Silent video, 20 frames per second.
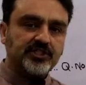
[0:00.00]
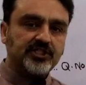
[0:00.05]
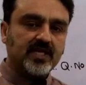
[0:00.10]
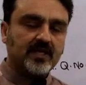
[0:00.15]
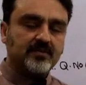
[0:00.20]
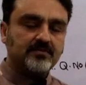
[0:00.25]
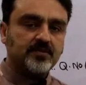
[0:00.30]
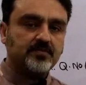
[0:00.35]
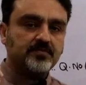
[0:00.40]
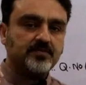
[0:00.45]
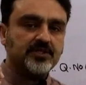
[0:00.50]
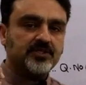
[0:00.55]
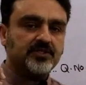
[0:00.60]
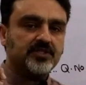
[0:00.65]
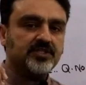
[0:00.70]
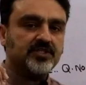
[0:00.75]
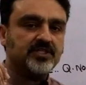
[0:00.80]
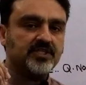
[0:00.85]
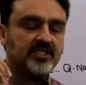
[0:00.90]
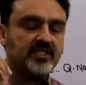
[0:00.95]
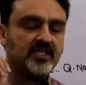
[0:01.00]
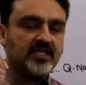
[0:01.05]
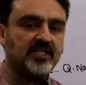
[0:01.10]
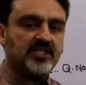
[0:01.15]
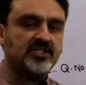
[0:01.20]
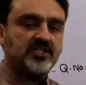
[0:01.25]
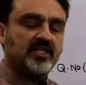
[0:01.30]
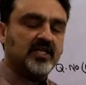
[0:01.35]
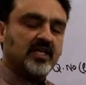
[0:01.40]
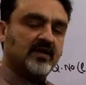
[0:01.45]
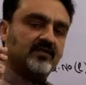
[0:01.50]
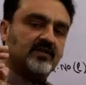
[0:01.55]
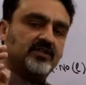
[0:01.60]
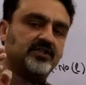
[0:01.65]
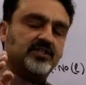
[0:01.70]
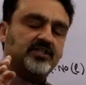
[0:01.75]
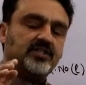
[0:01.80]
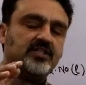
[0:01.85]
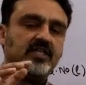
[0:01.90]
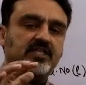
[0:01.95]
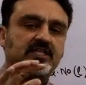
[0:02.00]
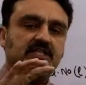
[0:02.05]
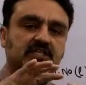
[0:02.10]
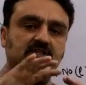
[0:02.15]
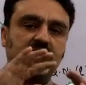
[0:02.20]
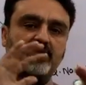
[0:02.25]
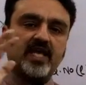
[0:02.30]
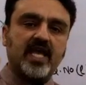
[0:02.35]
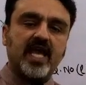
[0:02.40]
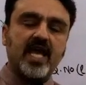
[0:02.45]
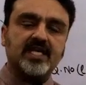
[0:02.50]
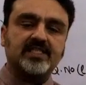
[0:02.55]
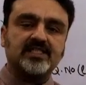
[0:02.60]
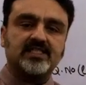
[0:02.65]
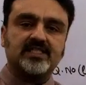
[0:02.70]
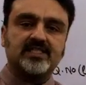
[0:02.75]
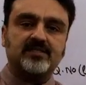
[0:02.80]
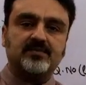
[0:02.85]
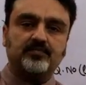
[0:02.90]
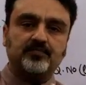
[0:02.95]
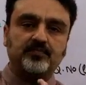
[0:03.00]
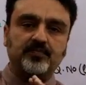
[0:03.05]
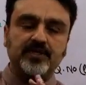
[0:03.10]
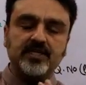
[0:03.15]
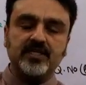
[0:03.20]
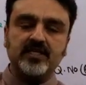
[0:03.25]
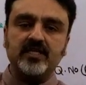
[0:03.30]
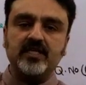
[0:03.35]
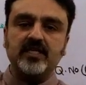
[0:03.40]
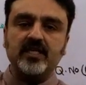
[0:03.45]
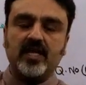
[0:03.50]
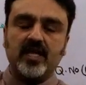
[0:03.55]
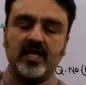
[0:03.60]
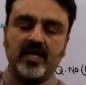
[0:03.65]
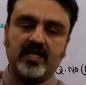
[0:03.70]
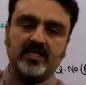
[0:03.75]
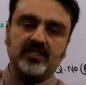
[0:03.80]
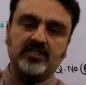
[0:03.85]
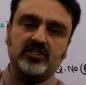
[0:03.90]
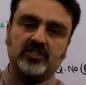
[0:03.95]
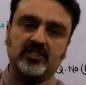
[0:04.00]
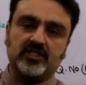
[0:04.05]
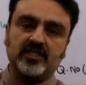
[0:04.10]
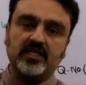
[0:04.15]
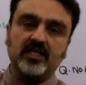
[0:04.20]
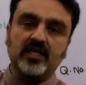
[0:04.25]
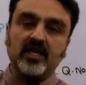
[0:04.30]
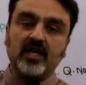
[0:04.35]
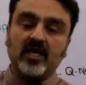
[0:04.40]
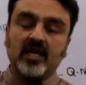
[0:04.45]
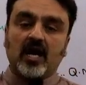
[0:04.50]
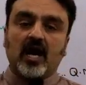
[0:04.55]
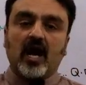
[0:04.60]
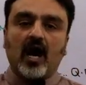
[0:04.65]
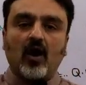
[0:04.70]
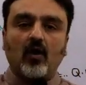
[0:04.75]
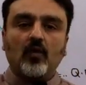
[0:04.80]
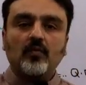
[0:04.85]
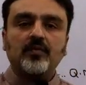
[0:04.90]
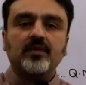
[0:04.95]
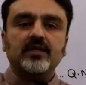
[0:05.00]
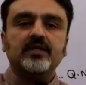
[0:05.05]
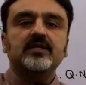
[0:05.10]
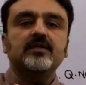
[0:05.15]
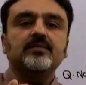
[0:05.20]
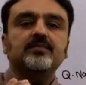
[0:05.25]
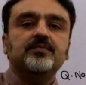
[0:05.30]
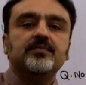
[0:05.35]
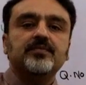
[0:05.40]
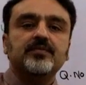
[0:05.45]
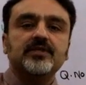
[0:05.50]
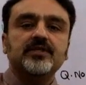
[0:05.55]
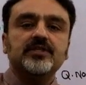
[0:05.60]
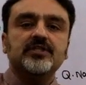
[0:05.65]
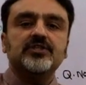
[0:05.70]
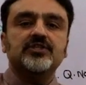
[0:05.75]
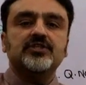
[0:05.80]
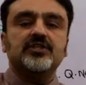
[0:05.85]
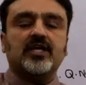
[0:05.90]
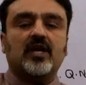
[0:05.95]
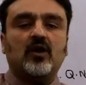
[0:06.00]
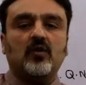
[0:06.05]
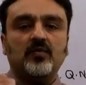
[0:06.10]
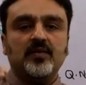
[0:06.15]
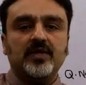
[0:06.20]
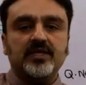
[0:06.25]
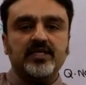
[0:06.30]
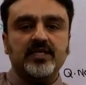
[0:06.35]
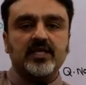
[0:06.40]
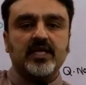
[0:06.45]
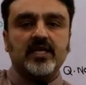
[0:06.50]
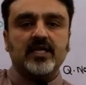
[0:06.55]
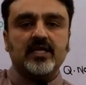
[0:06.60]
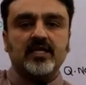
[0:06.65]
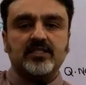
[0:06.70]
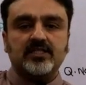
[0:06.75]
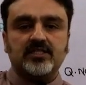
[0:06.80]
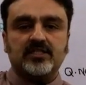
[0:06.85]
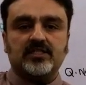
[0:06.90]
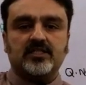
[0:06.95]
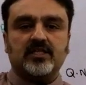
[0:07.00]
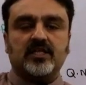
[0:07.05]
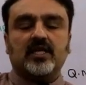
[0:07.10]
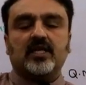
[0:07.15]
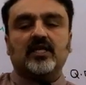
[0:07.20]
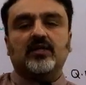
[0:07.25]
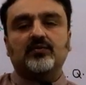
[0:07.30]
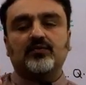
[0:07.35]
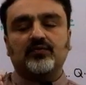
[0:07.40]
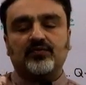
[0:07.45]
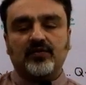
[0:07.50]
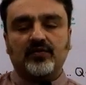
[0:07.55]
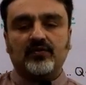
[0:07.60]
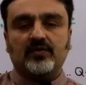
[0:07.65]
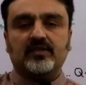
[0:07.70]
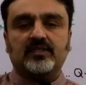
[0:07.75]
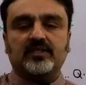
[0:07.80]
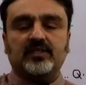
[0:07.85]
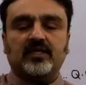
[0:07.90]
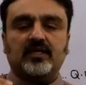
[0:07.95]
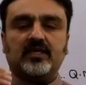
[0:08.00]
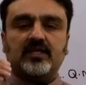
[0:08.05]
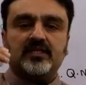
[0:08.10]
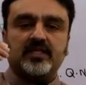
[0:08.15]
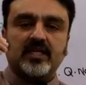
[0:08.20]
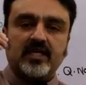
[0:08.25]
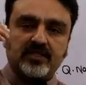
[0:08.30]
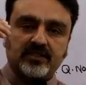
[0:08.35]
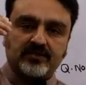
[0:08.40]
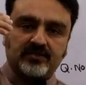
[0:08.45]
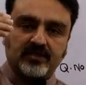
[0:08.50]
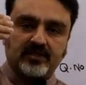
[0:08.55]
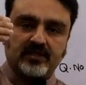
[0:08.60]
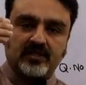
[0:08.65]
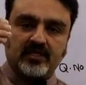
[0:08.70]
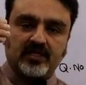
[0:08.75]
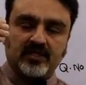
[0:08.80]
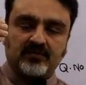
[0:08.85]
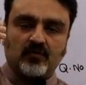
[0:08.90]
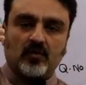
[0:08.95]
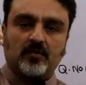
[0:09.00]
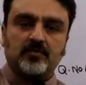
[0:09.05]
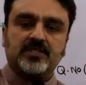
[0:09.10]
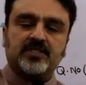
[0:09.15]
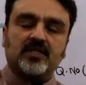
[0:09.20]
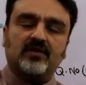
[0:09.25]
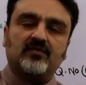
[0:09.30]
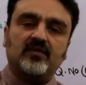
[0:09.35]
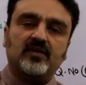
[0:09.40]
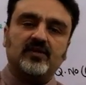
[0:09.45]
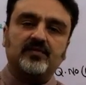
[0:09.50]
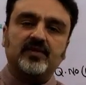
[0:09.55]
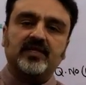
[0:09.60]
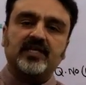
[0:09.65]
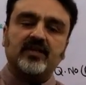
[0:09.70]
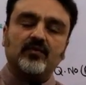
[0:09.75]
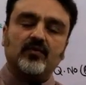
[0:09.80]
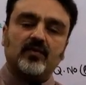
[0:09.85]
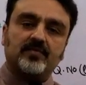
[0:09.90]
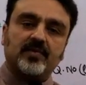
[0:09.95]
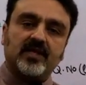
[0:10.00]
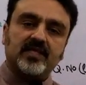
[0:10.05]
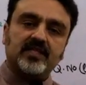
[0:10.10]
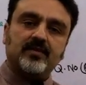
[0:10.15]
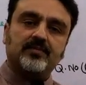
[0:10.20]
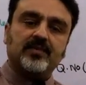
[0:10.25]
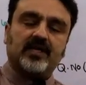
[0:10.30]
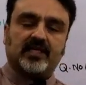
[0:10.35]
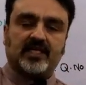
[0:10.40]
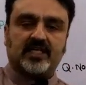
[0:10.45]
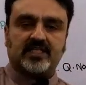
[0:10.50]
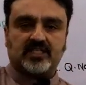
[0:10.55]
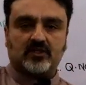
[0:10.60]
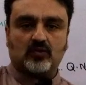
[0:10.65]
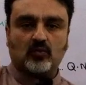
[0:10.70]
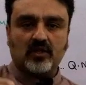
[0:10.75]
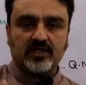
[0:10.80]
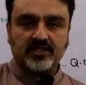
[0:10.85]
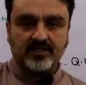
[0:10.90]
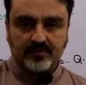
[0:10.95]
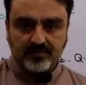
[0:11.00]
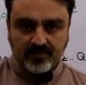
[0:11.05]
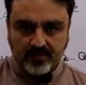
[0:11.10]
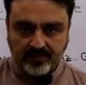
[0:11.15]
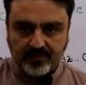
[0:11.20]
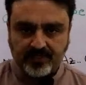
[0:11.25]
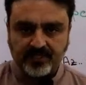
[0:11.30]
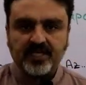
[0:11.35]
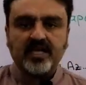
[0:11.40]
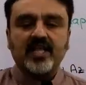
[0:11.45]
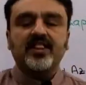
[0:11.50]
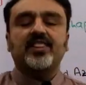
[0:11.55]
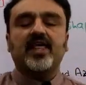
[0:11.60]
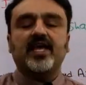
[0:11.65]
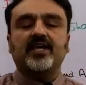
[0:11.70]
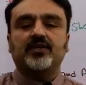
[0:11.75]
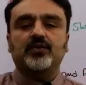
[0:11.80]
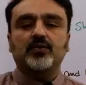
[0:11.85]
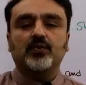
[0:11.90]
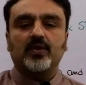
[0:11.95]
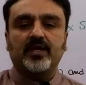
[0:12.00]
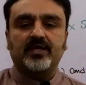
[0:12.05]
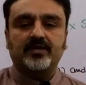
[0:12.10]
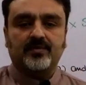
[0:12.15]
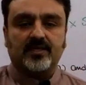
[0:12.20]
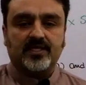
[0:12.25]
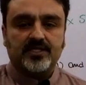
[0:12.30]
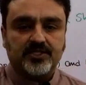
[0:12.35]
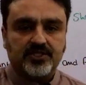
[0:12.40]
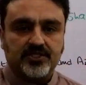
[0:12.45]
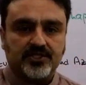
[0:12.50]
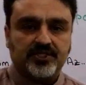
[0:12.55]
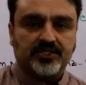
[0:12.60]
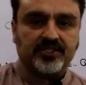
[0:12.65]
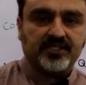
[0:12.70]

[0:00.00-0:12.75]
shapes present in energy level 3, that is S, P and D. How many P's, how many S will that information will be given by the magnetic quantum number. Thank you very much.